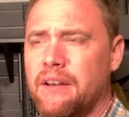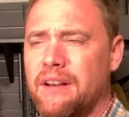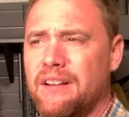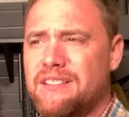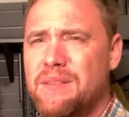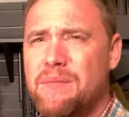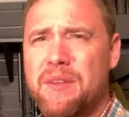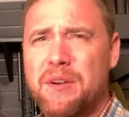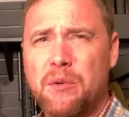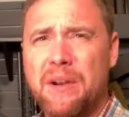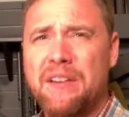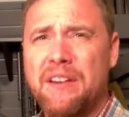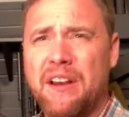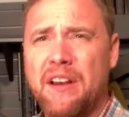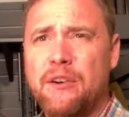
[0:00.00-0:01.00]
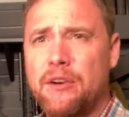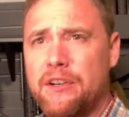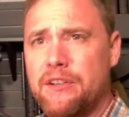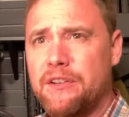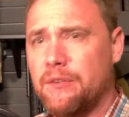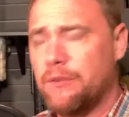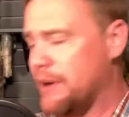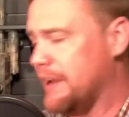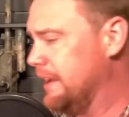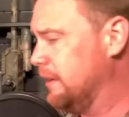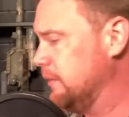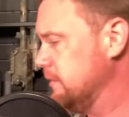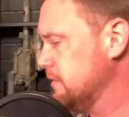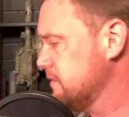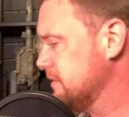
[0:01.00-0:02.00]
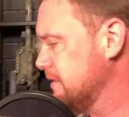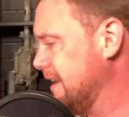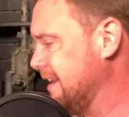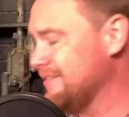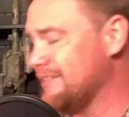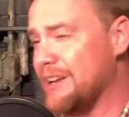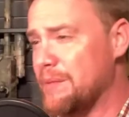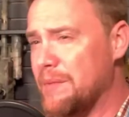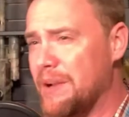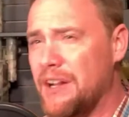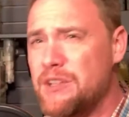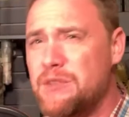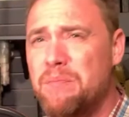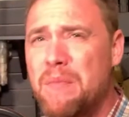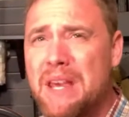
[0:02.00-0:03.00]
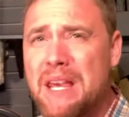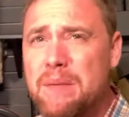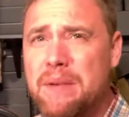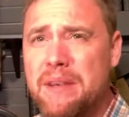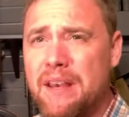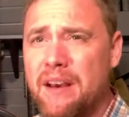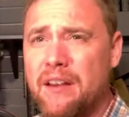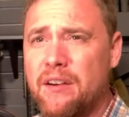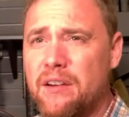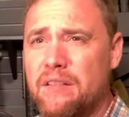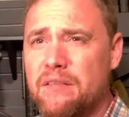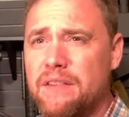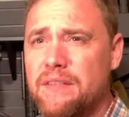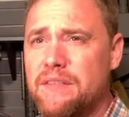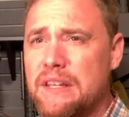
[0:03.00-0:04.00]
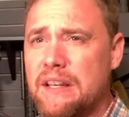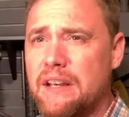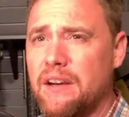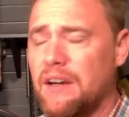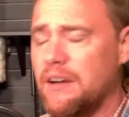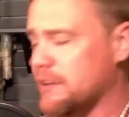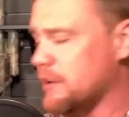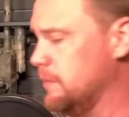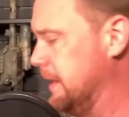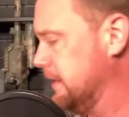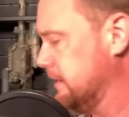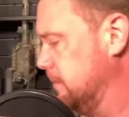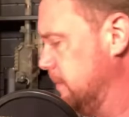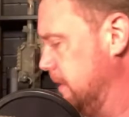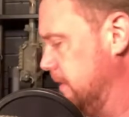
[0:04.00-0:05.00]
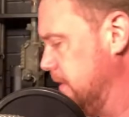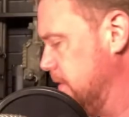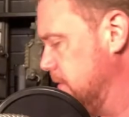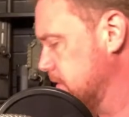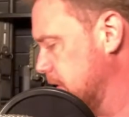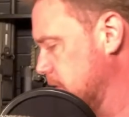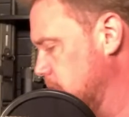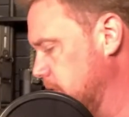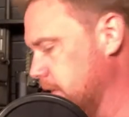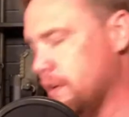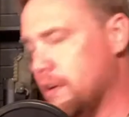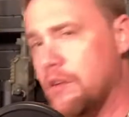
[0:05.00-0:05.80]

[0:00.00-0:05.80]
something around 100 rounds, not very much, maybe 150. I'll go back to my notes. I don't want to